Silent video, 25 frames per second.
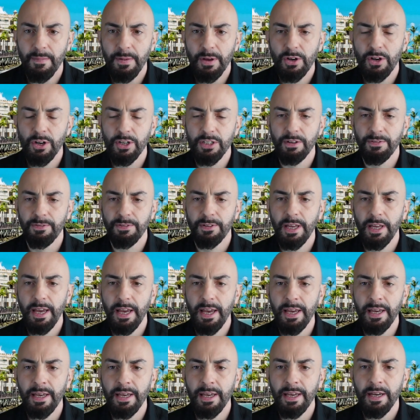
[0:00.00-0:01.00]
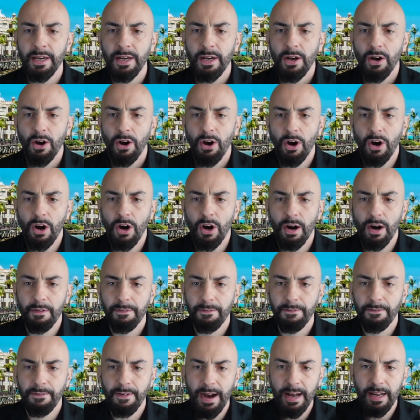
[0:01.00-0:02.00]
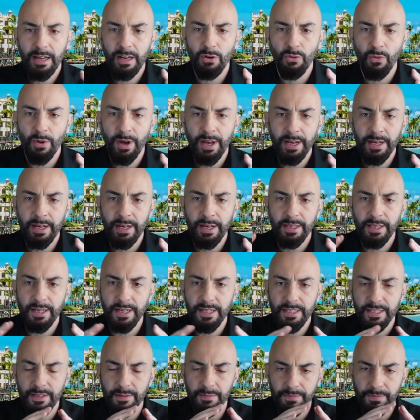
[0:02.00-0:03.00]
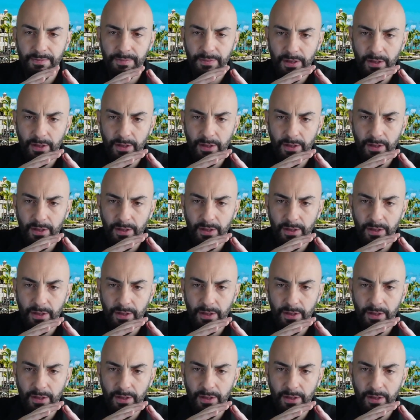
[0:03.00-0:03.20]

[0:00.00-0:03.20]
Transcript: Because if they are following this,